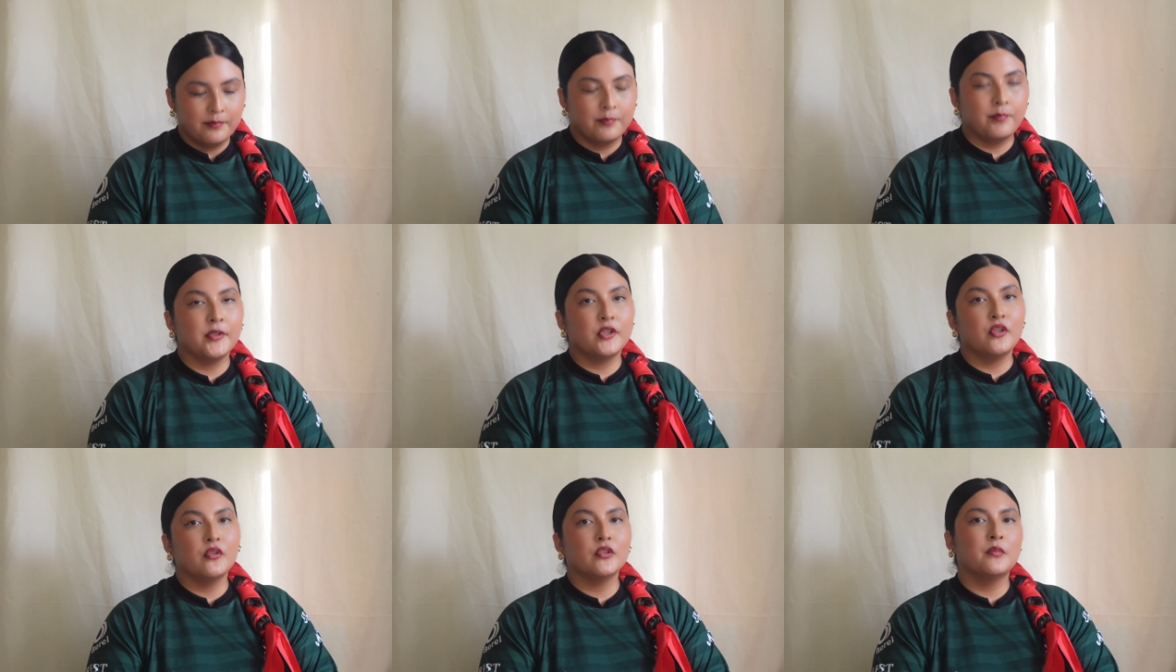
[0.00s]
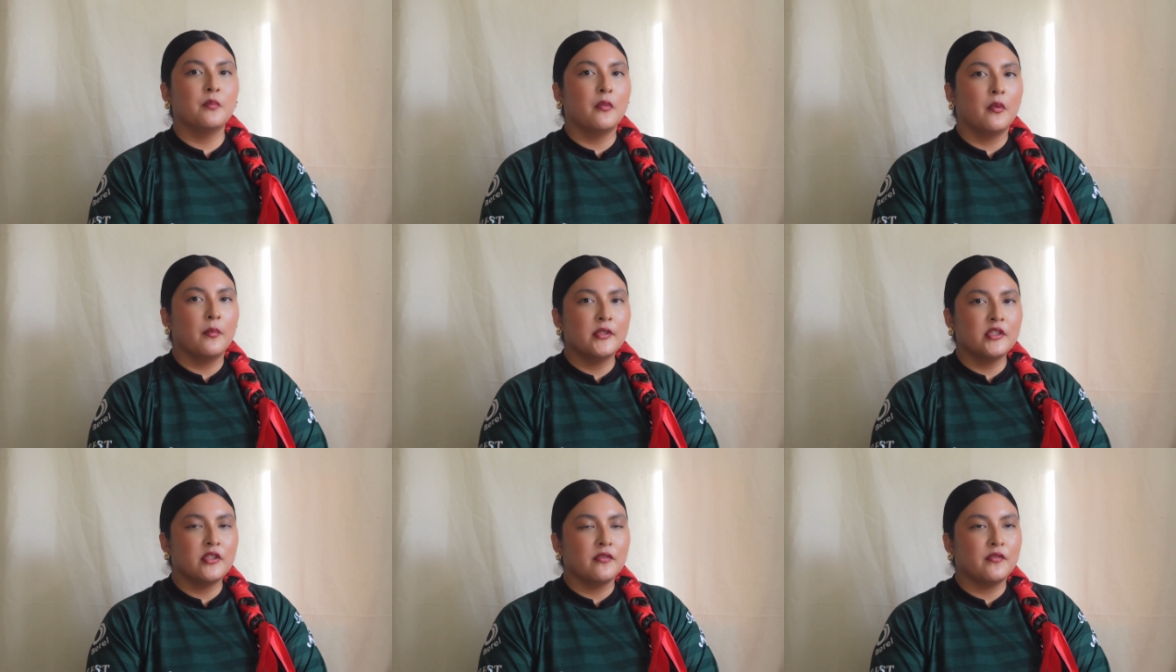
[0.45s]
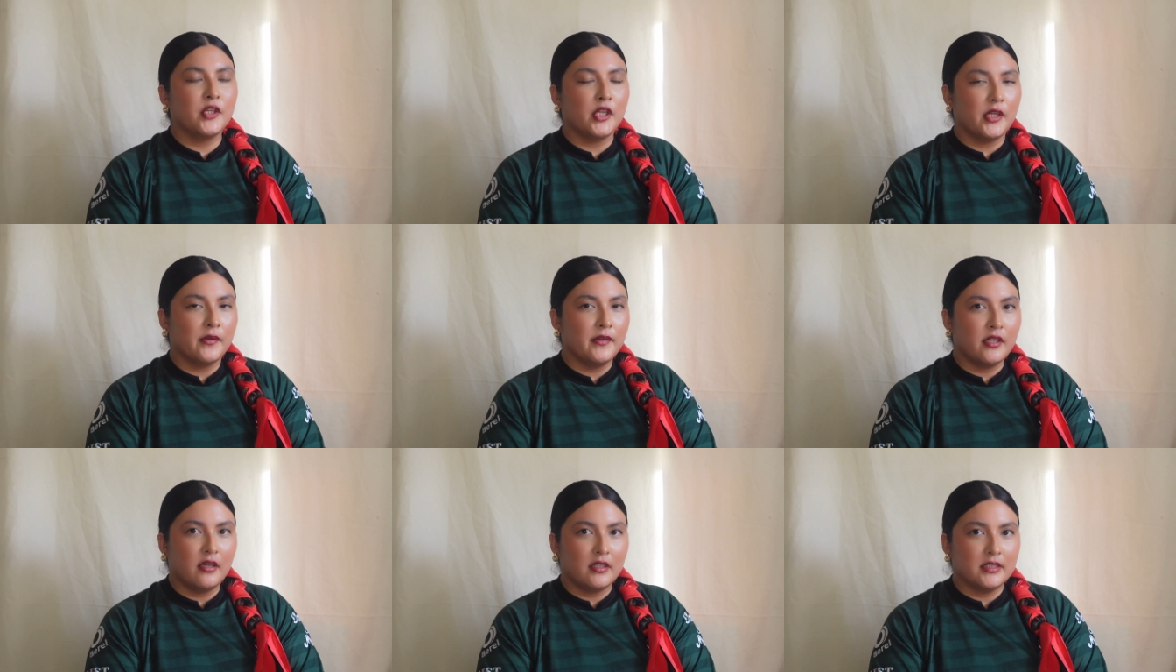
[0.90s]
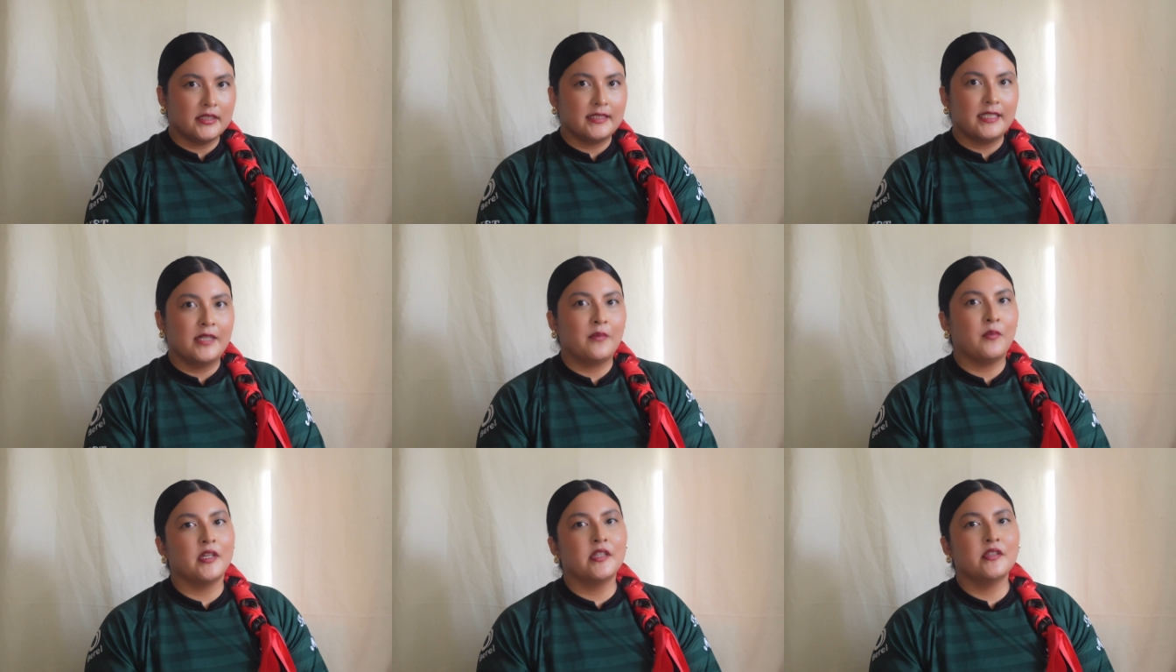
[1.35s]
But those moments of
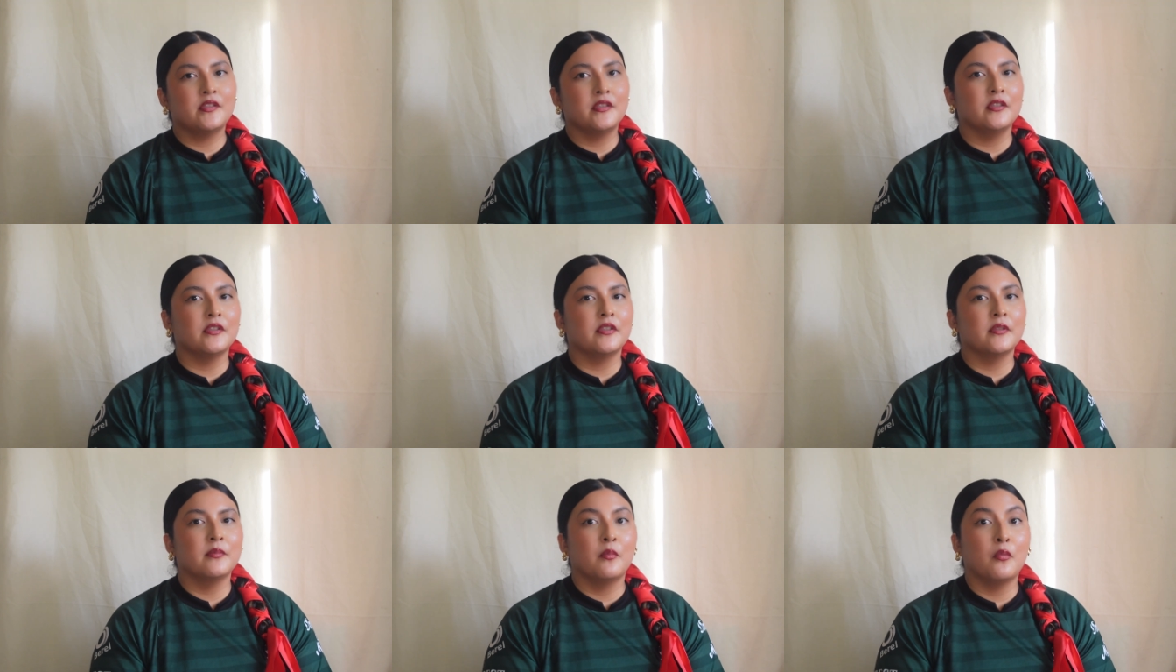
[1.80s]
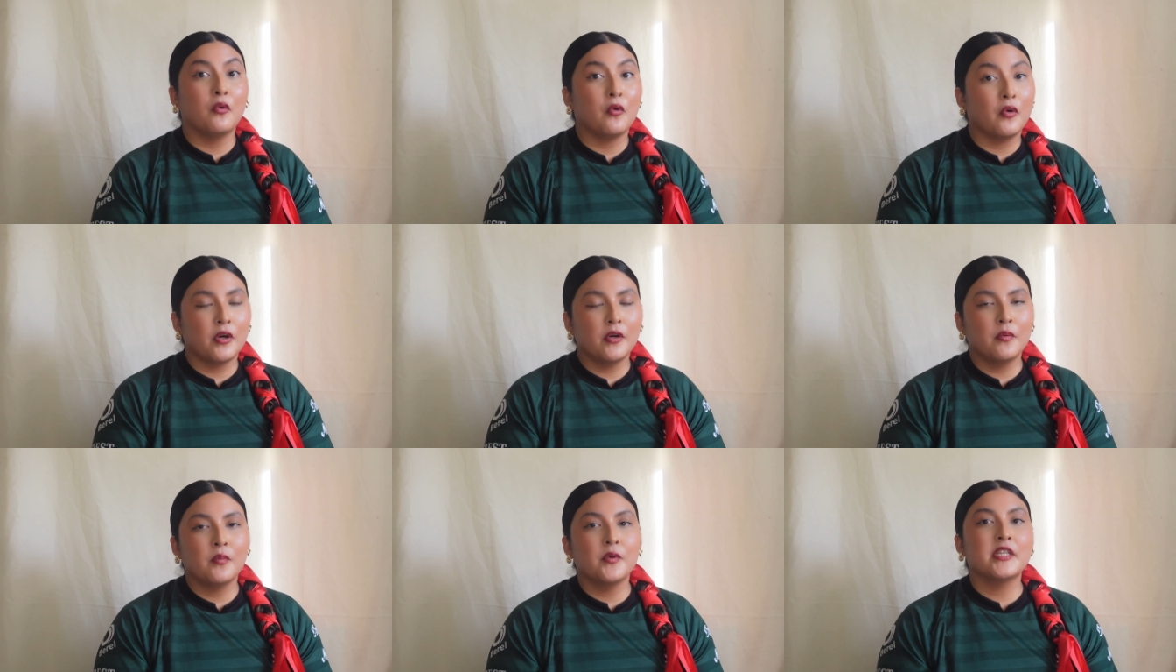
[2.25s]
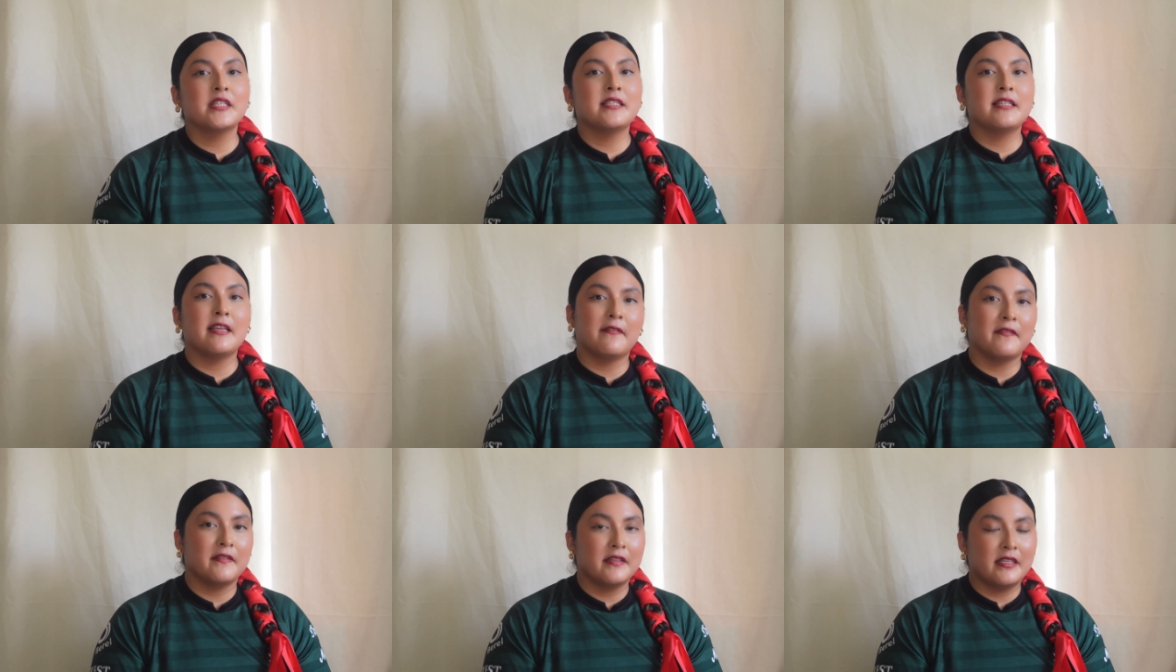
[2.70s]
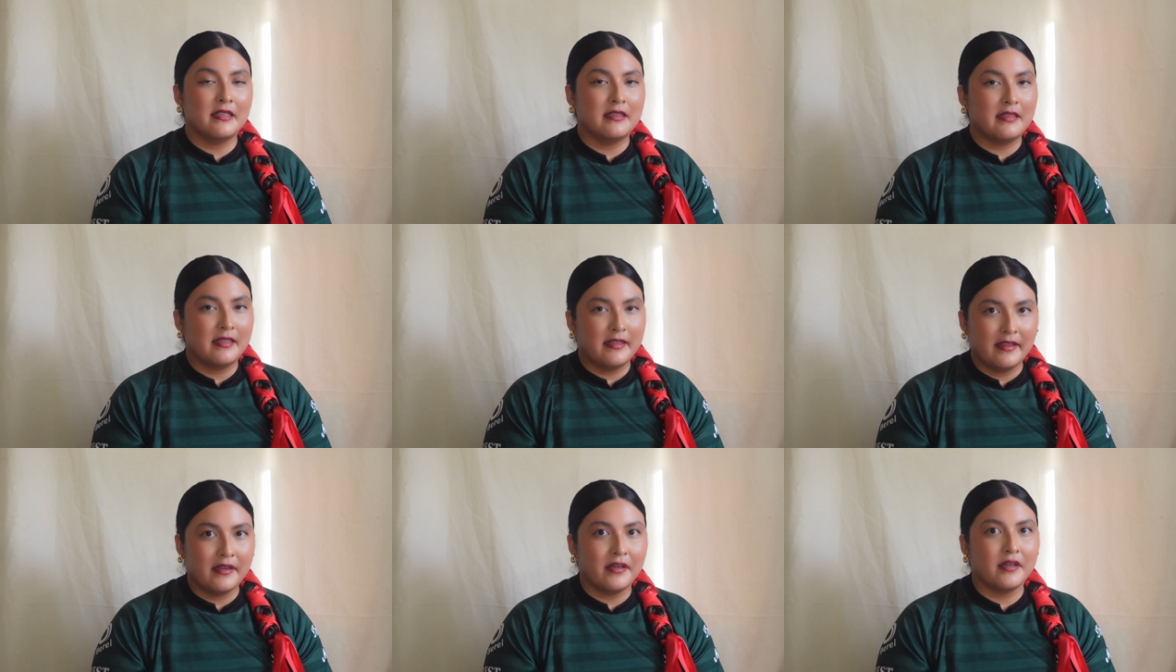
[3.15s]
curiosity and wanting to learn more were
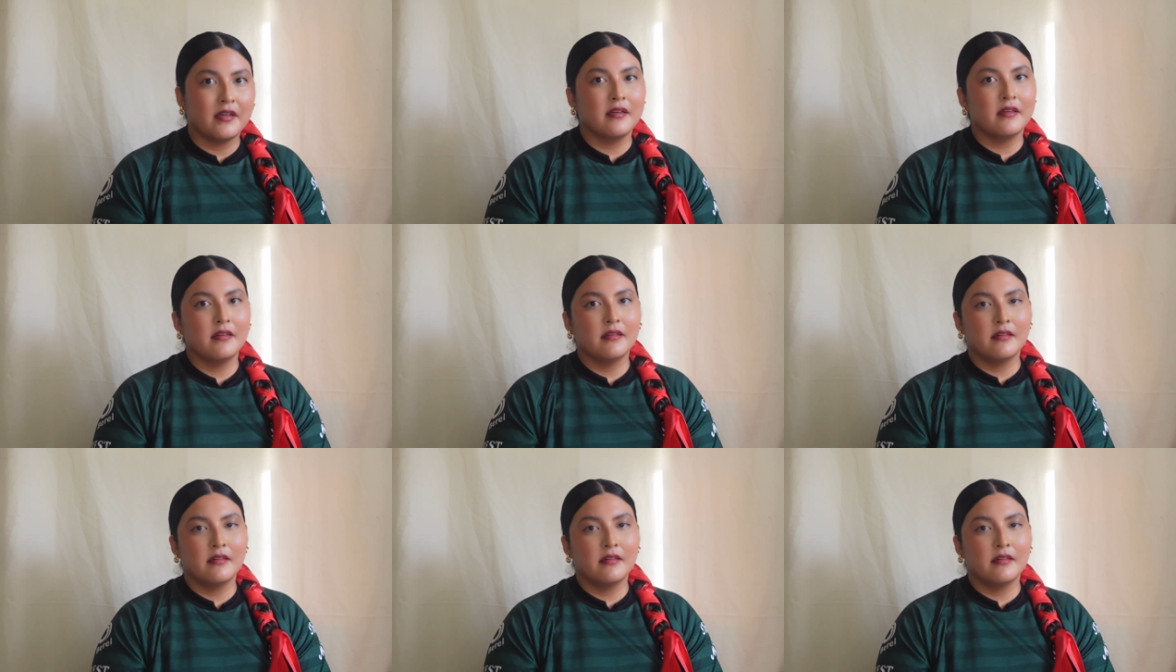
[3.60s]
definitely there.